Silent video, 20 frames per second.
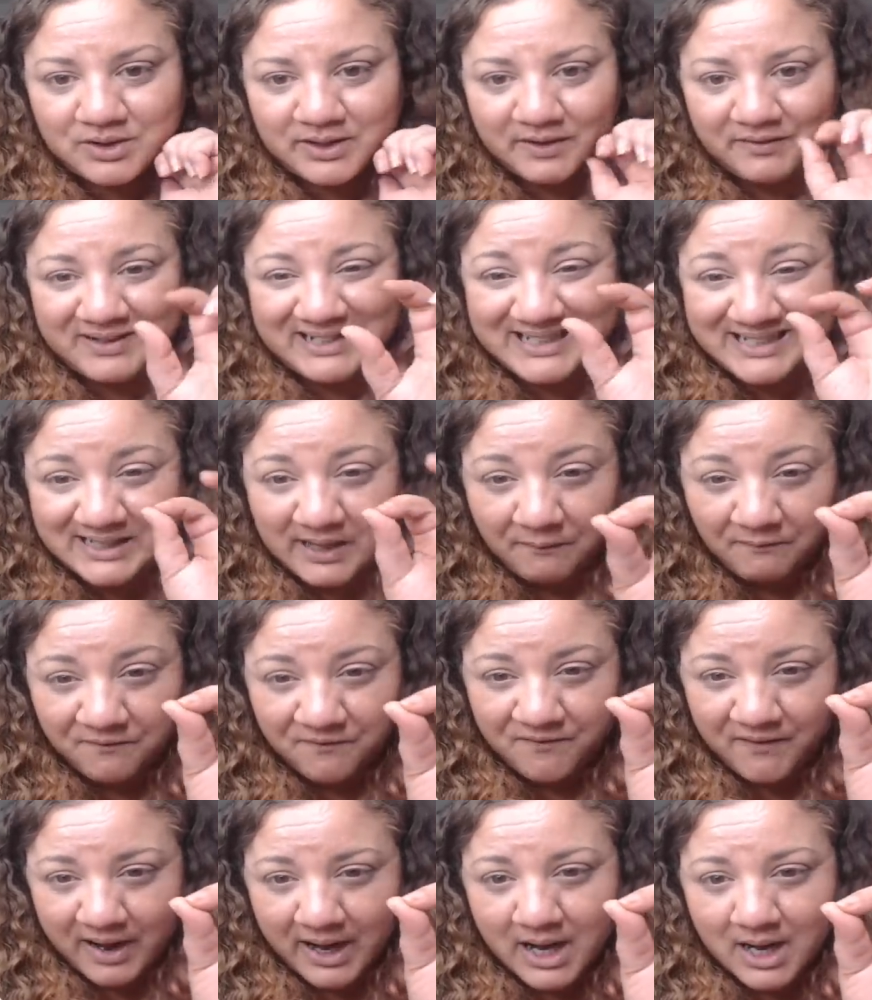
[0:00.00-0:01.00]
There is
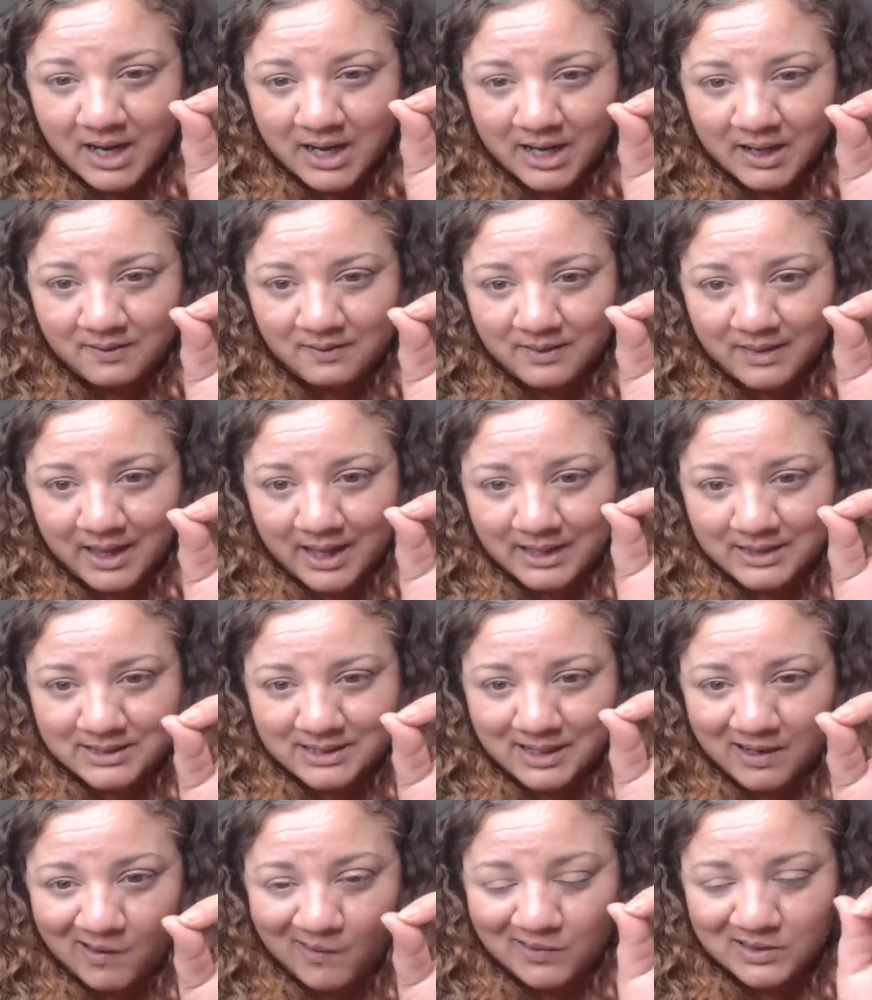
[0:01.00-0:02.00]
something in that
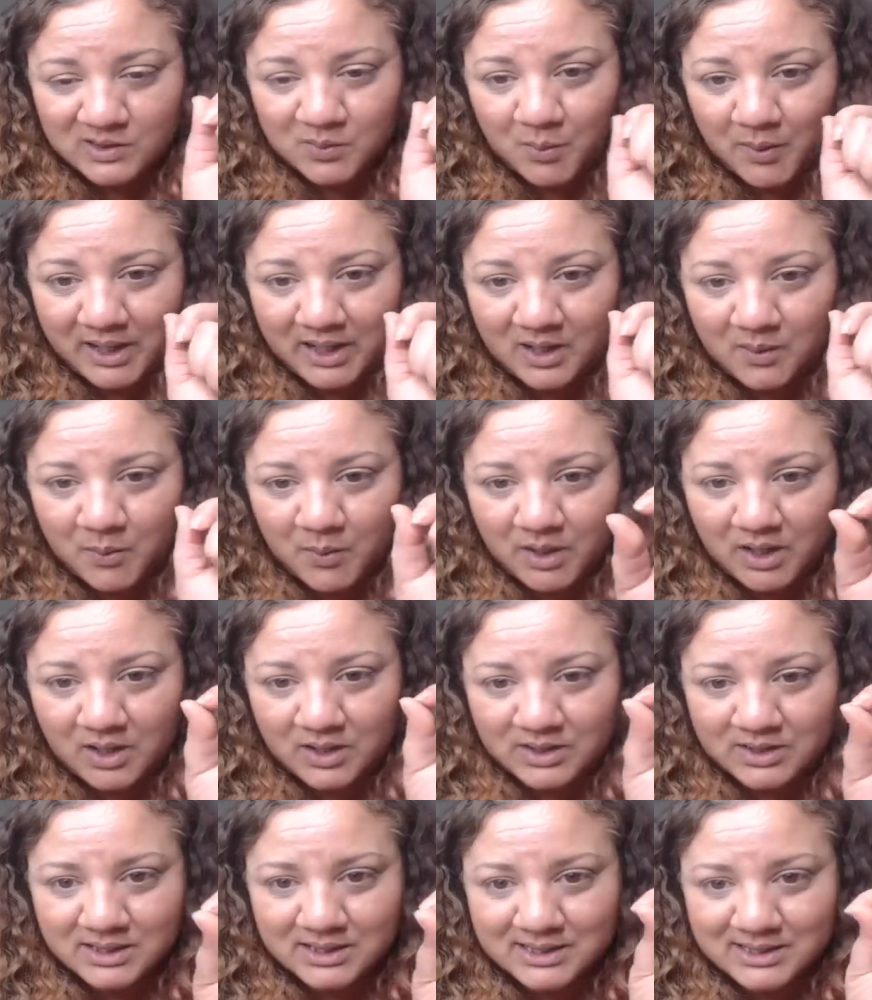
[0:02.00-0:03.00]
last week where you're
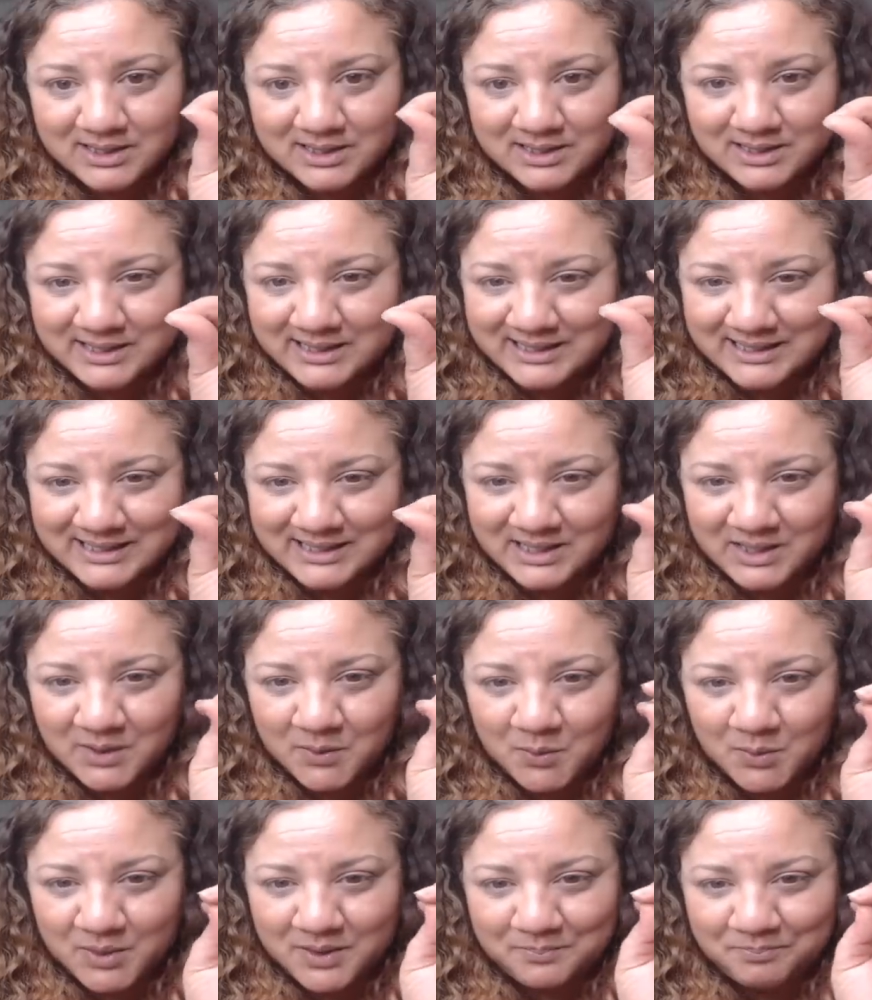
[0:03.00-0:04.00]
just as
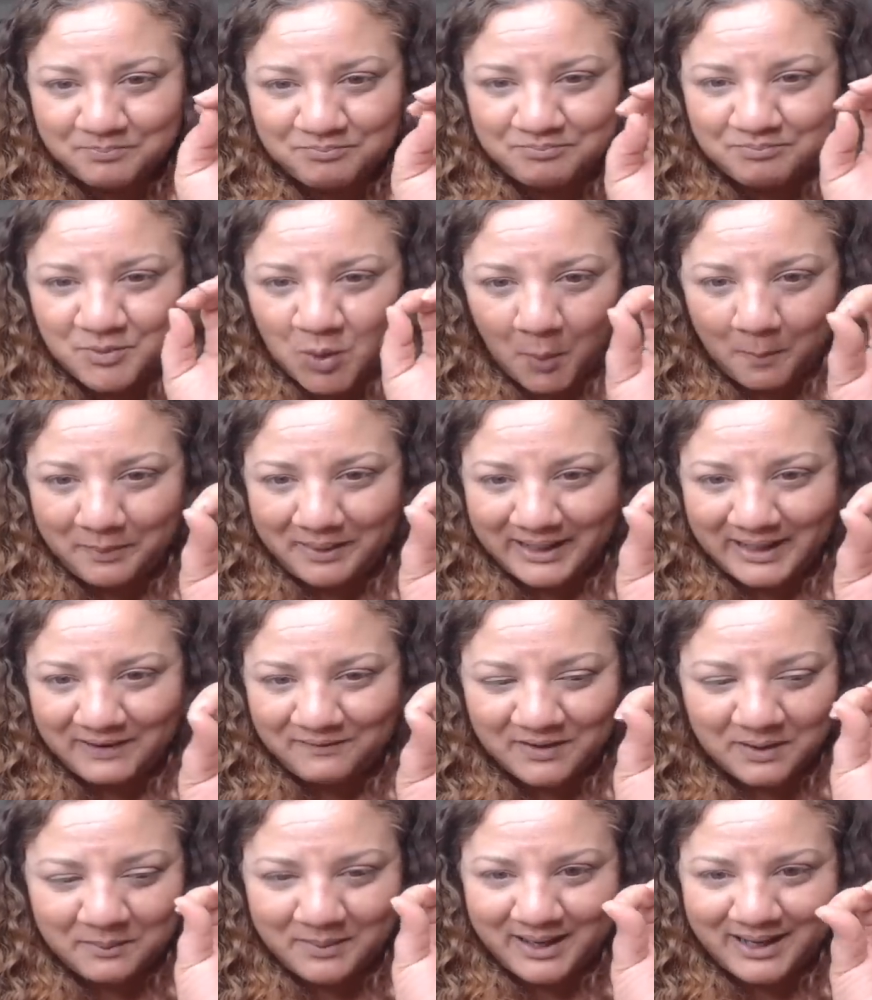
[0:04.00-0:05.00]
you were not
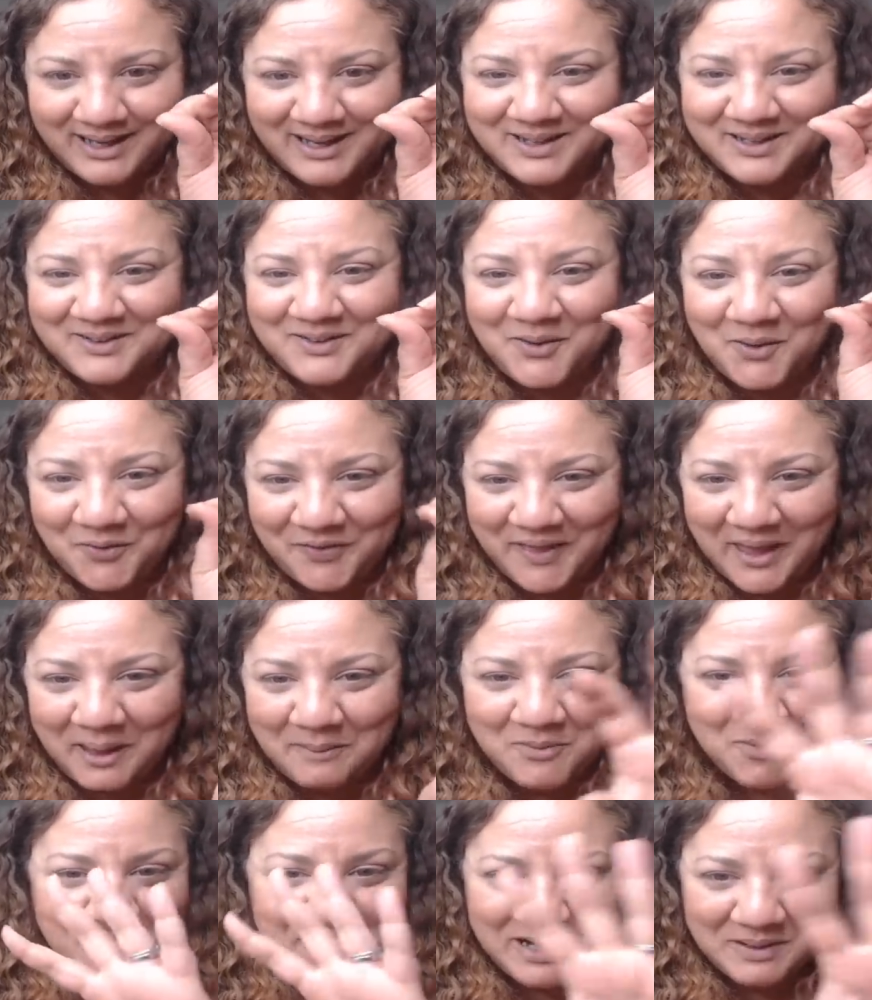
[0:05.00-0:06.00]
believing me or
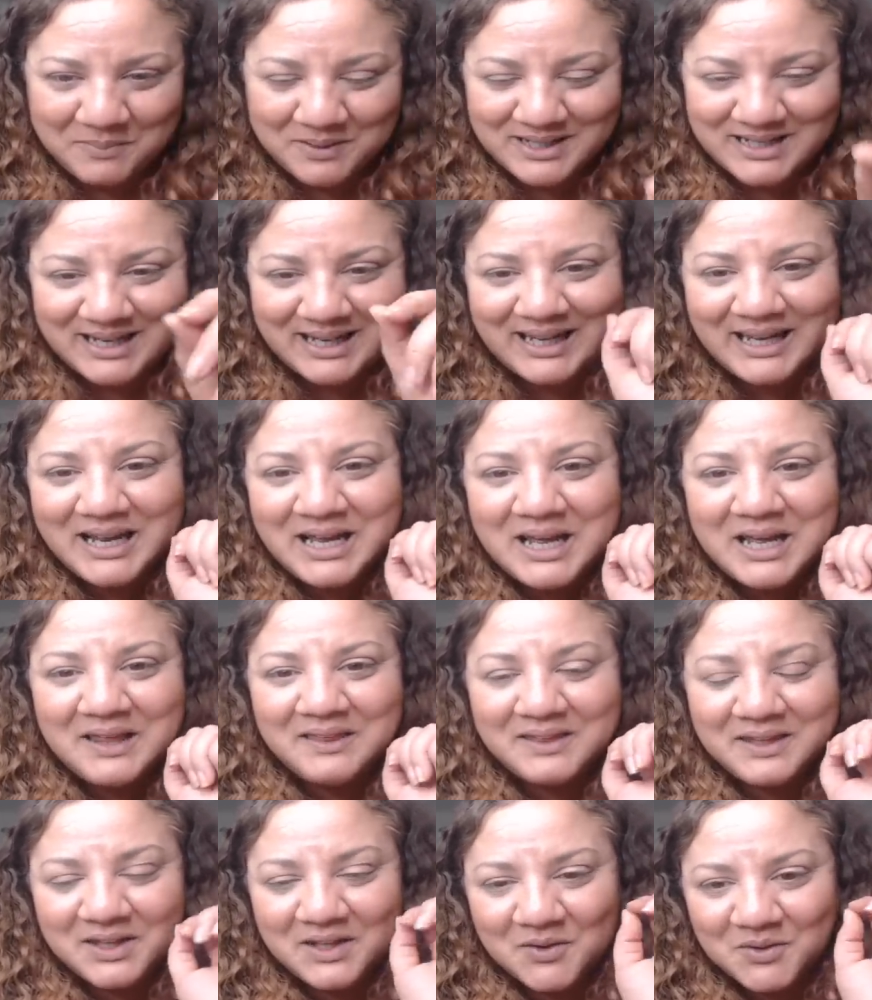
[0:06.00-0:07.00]
them or anybody,
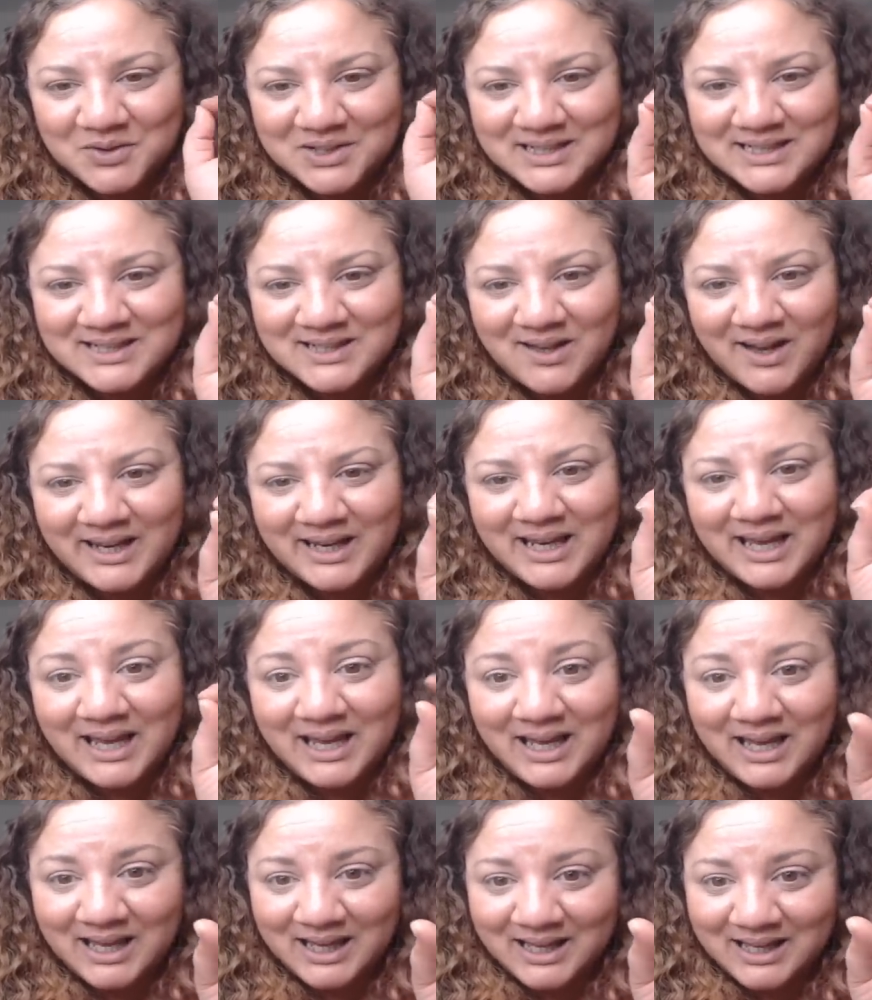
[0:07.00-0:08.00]
that you're just like,
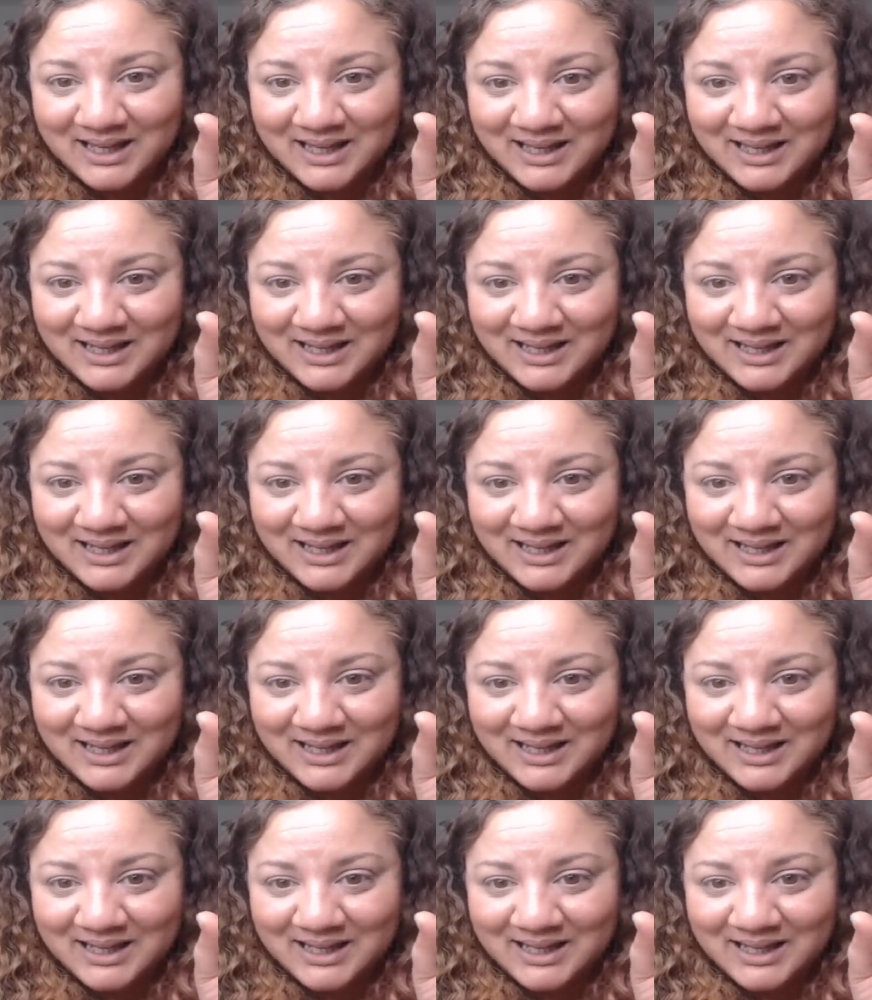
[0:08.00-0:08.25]
ah,